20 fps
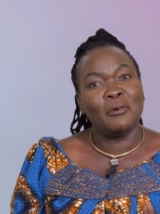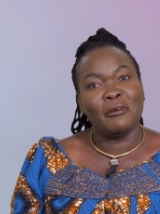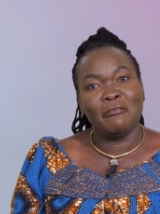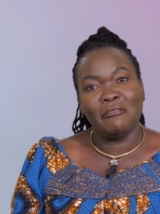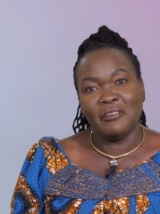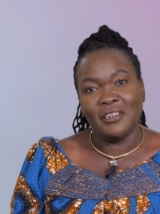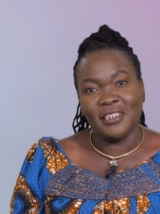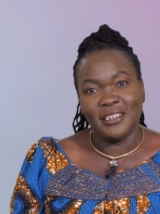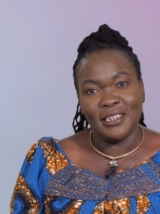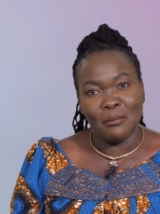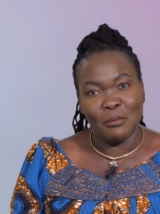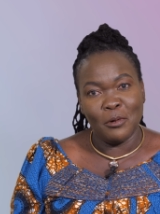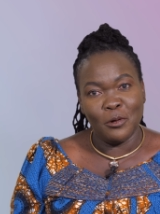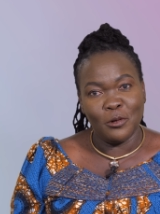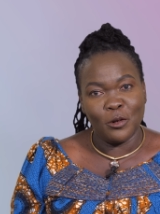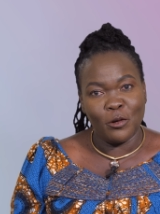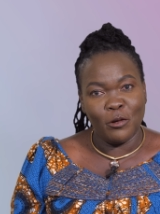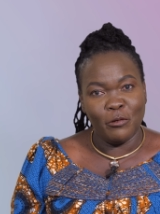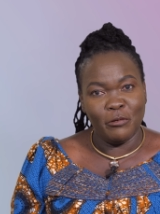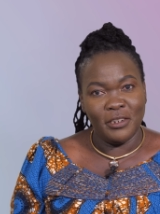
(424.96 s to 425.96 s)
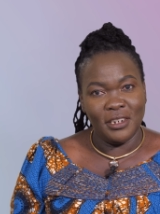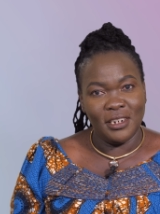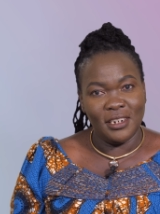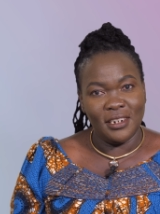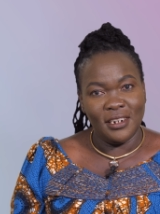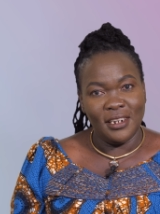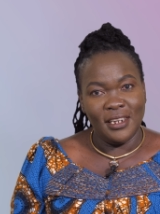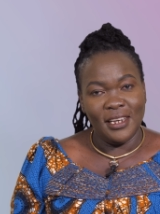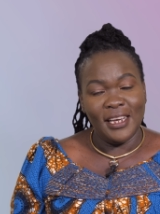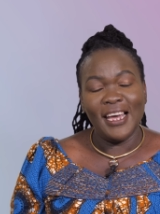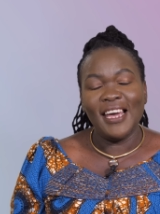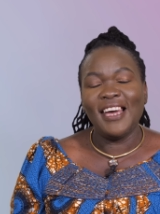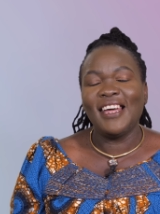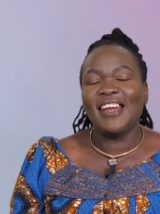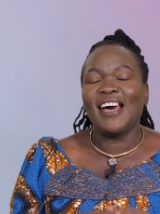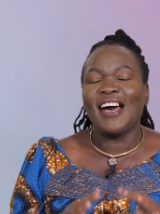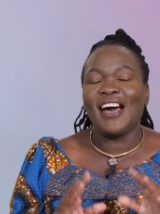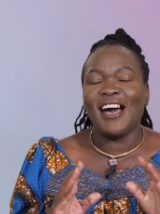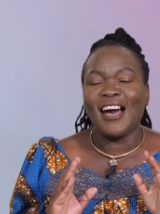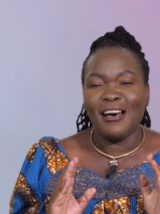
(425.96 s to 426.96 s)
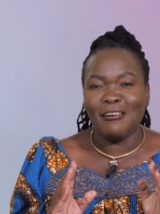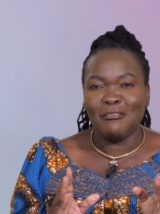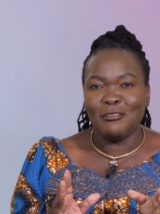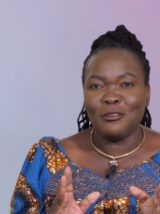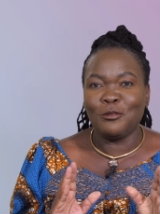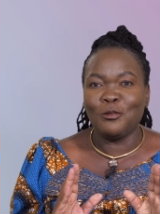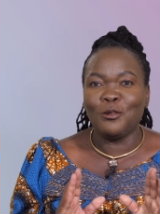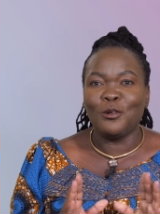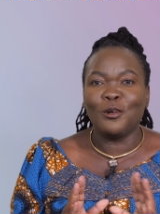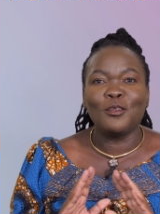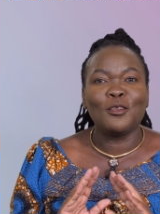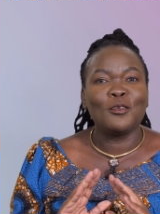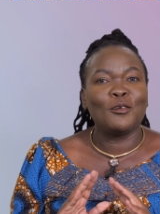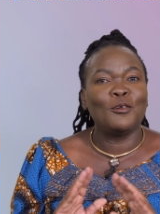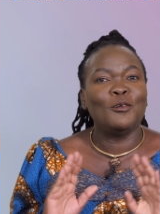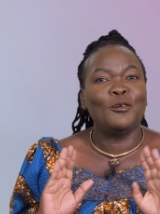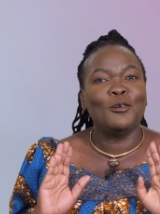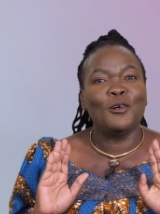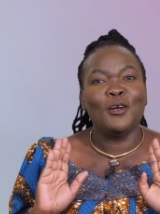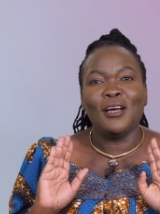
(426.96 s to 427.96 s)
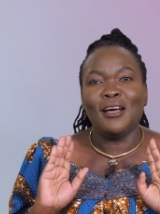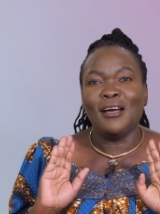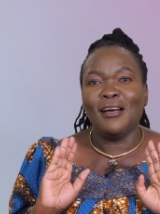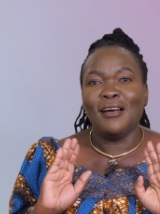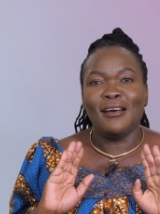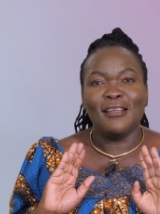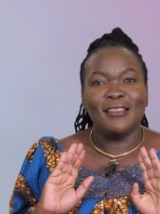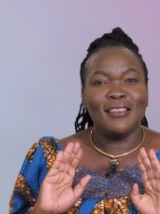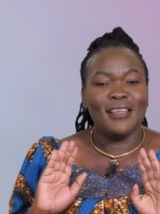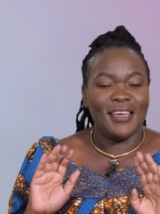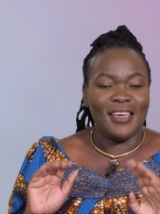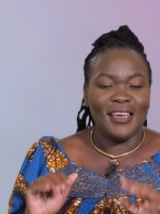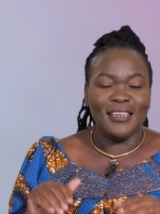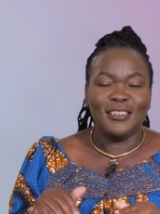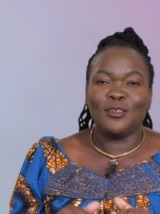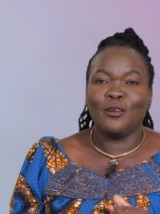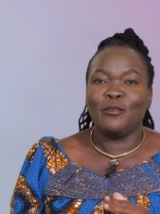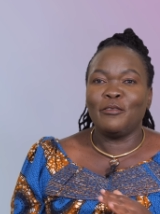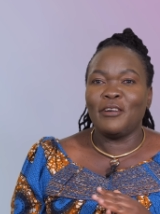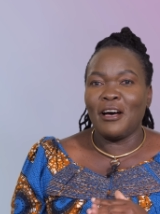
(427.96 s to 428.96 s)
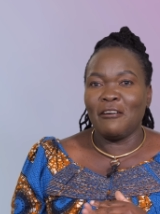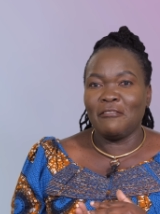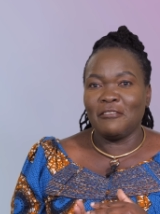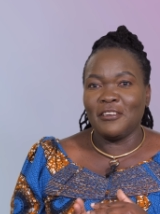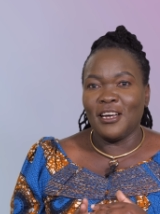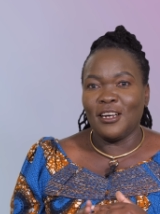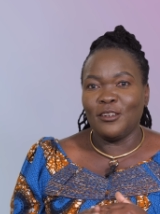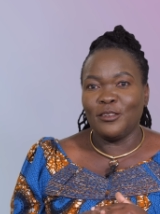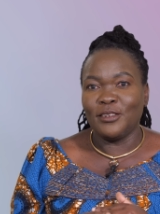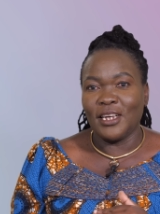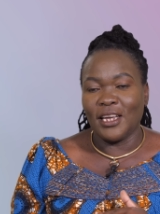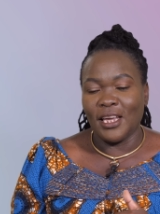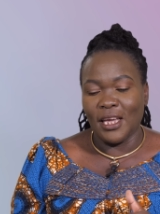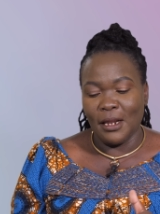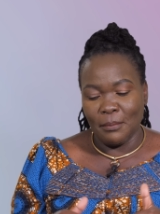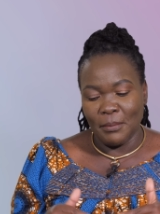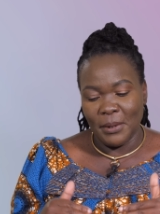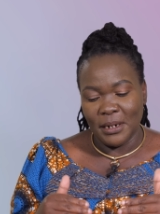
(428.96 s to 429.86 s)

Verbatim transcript: briefings about COVID. And I have to walk through the gates of Afya House again.